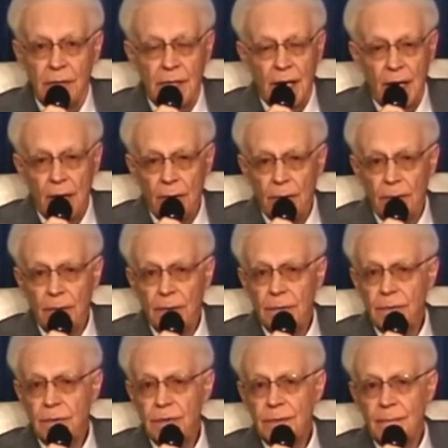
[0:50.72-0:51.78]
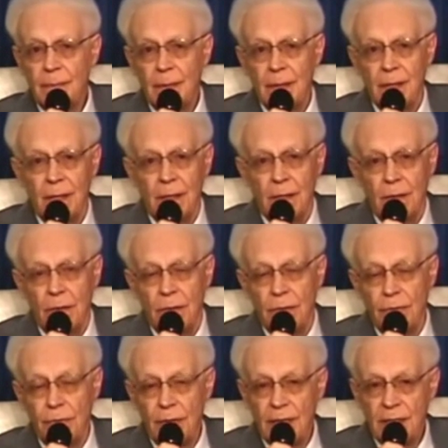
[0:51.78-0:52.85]
carols,
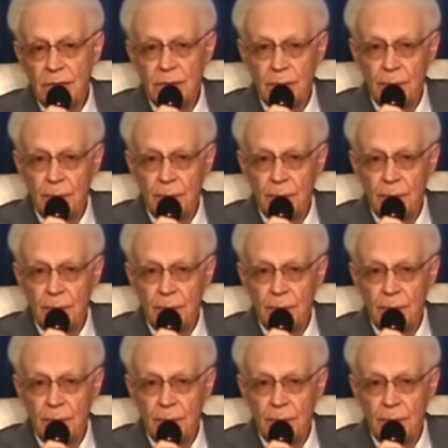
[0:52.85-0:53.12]
the things